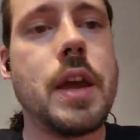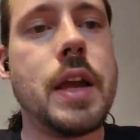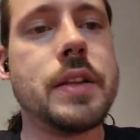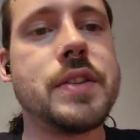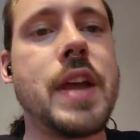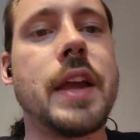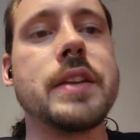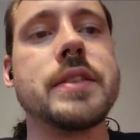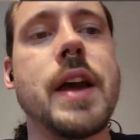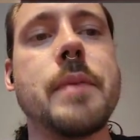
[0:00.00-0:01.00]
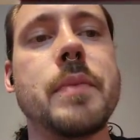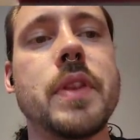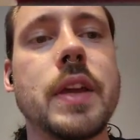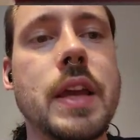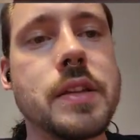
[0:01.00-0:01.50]
And second time in
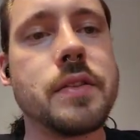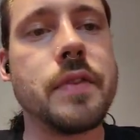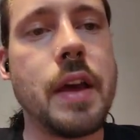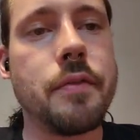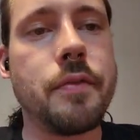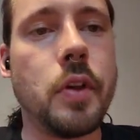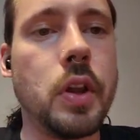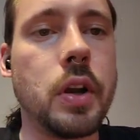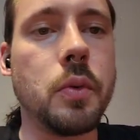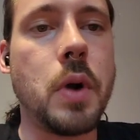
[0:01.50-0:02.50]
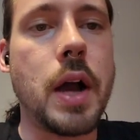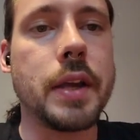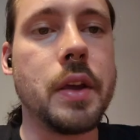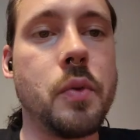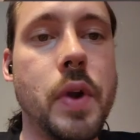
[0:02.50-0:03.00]
the case of that full art
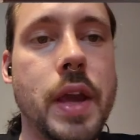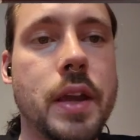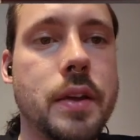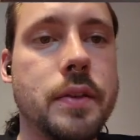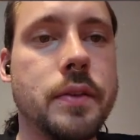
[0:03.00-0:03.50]
Walking Wake.